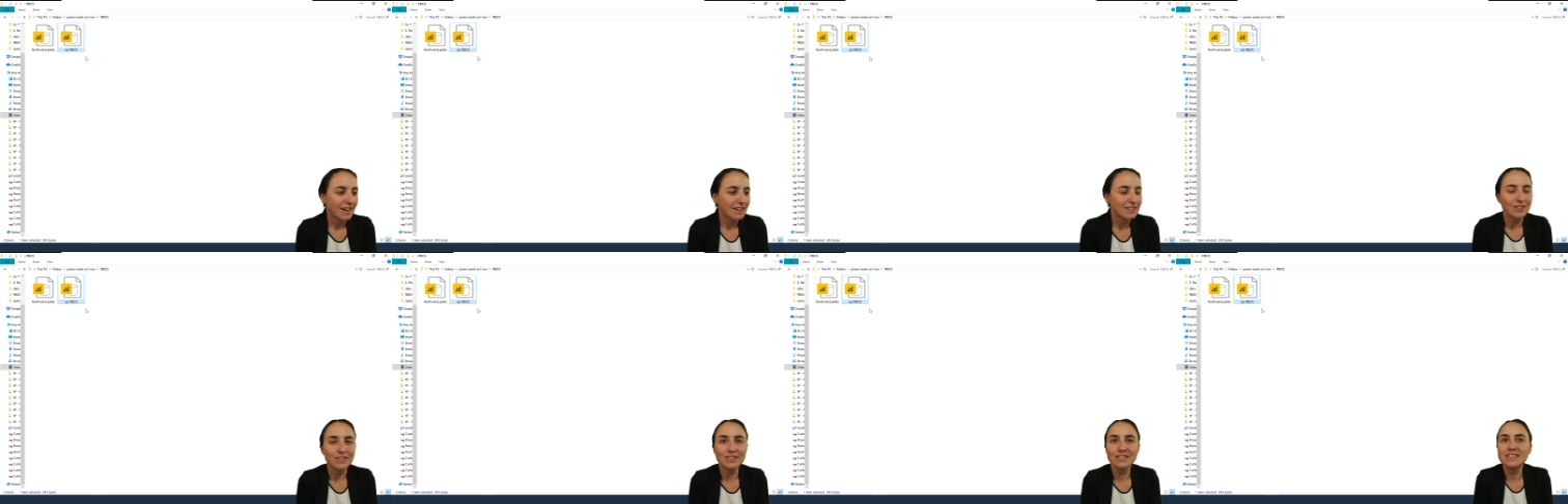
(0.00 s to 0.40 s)

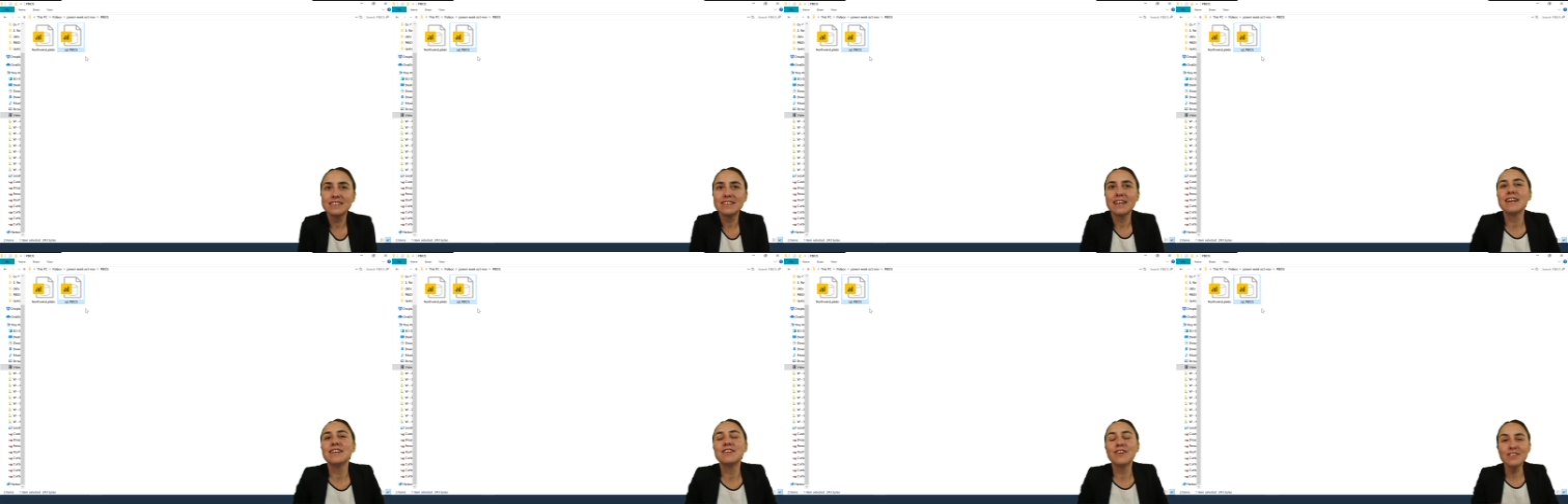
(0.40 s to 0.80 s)

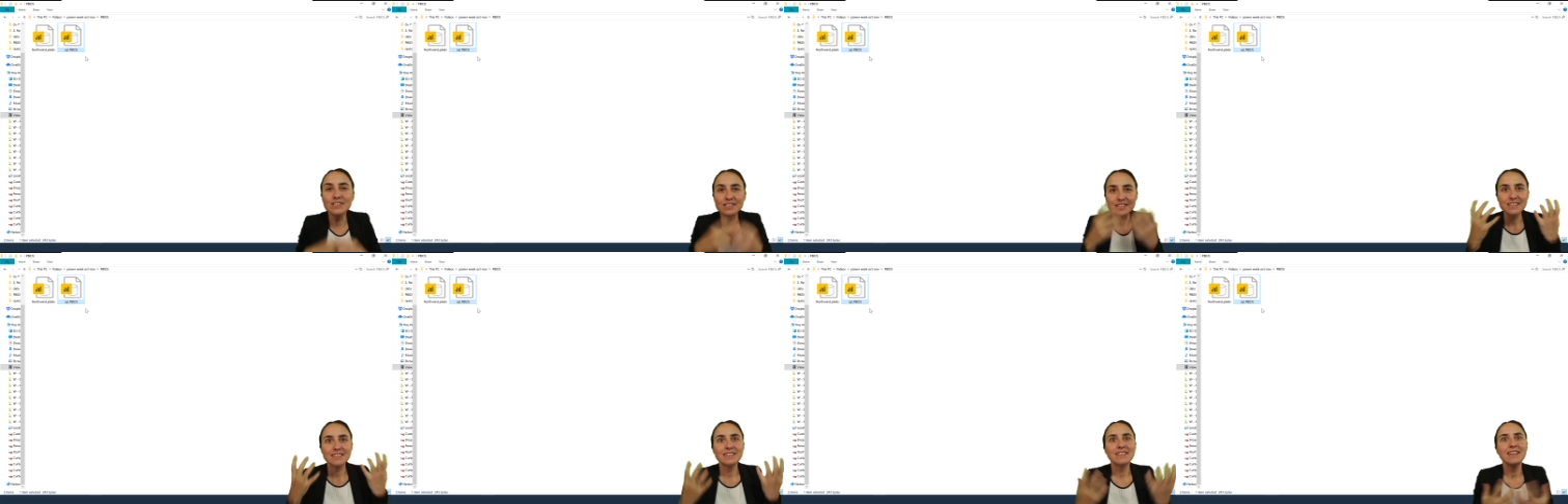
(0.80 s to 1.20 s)

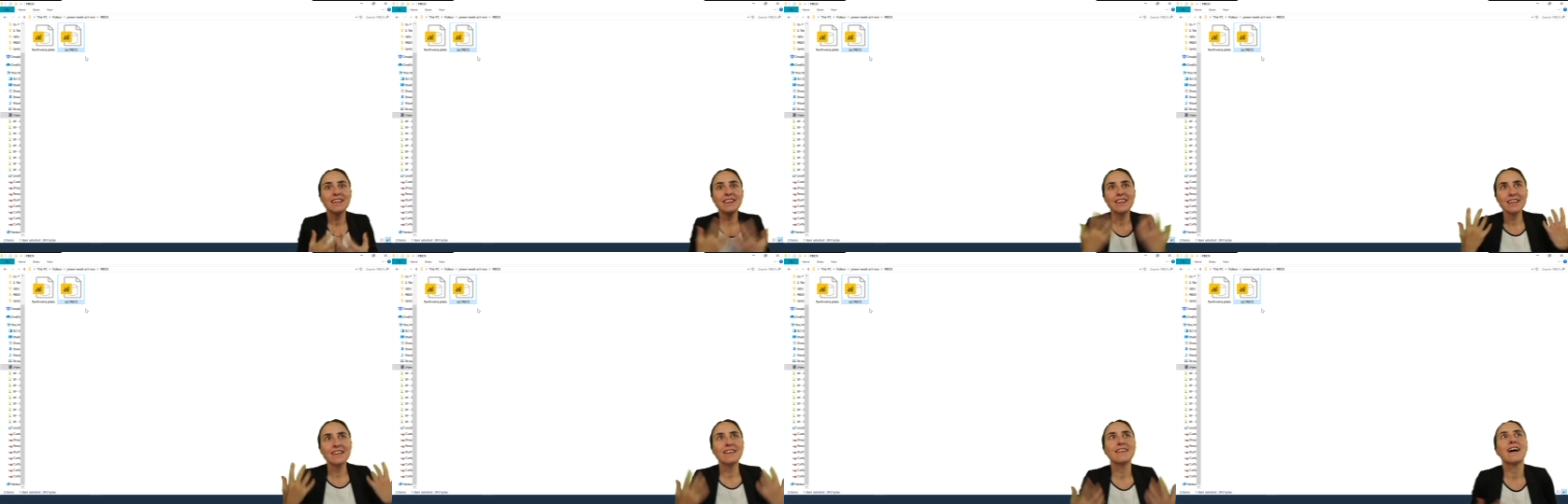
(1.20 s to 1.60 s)
don't see
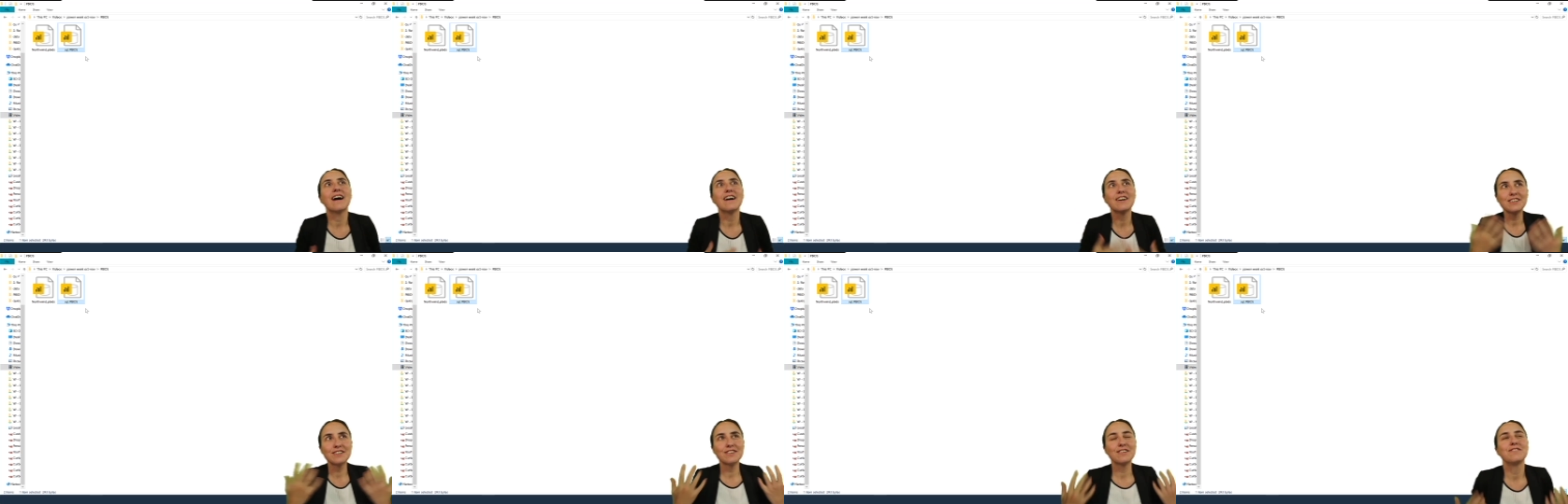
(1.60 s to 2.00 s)
the
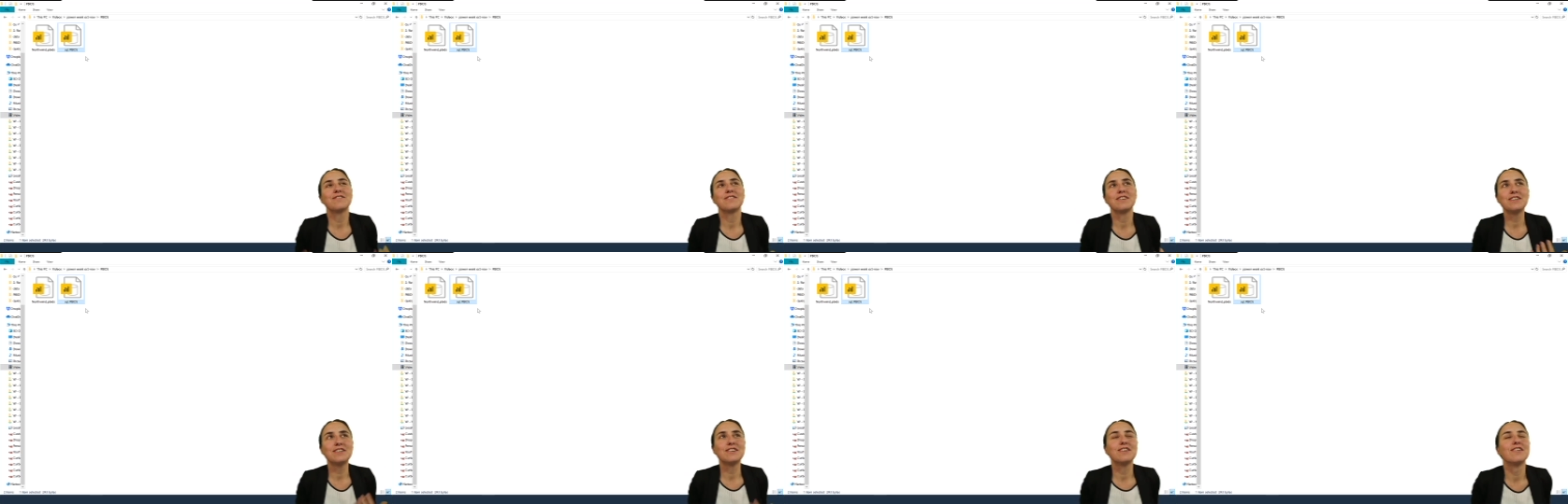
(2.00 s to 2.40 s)
actual
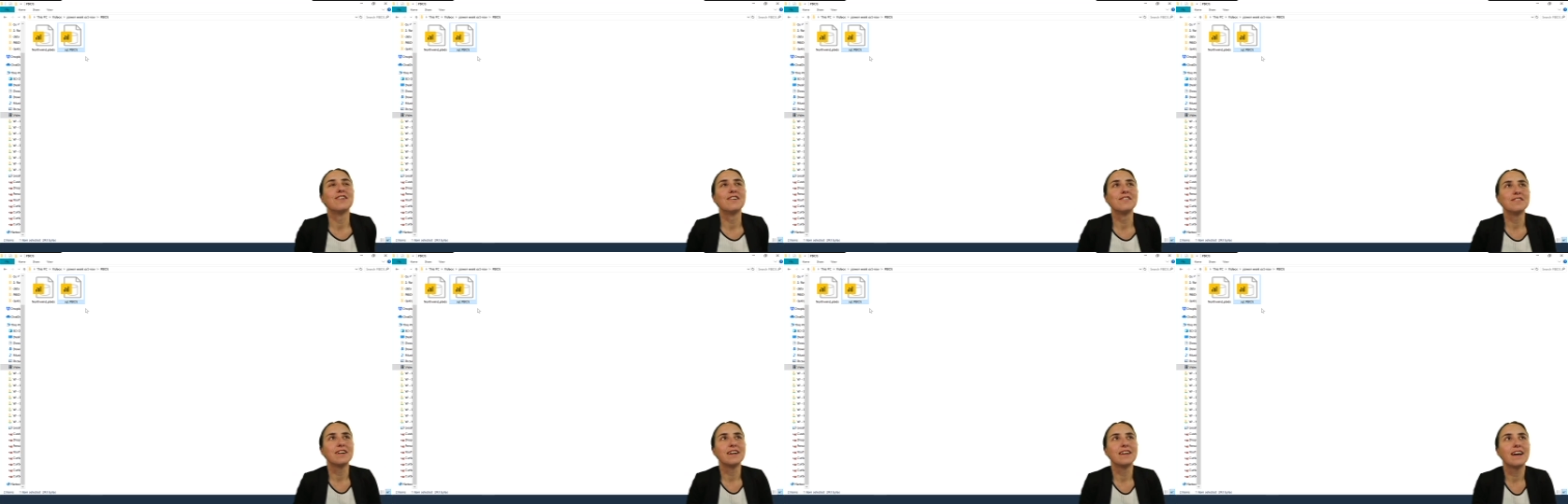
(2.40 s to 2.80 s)
vision
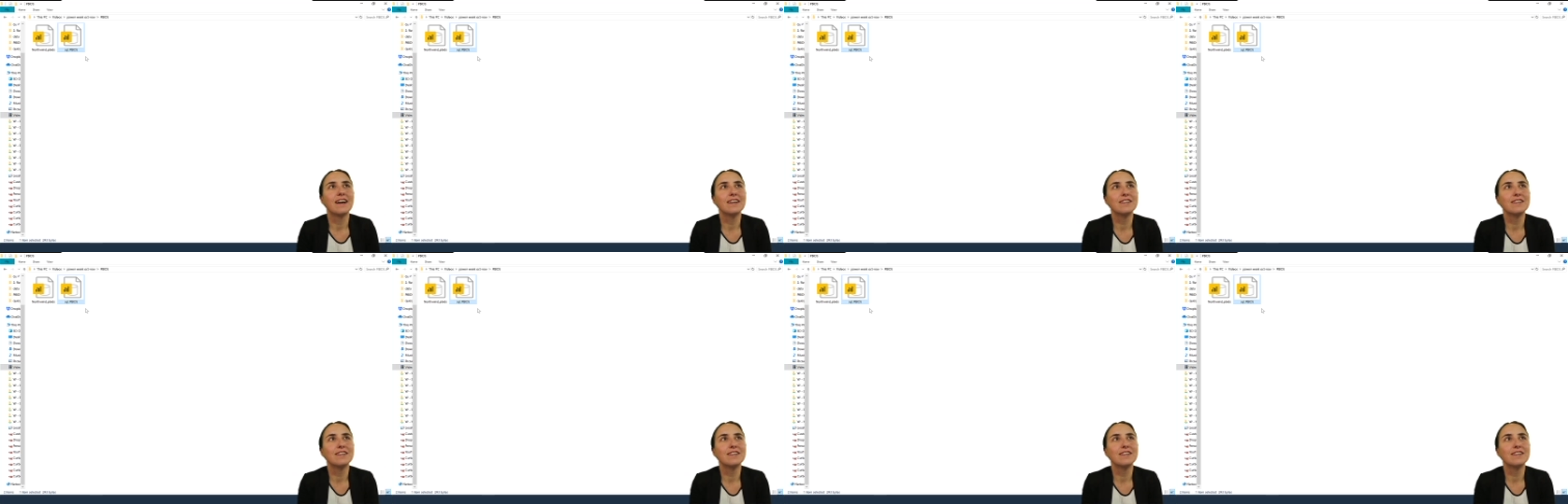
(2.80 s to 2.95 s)
of it.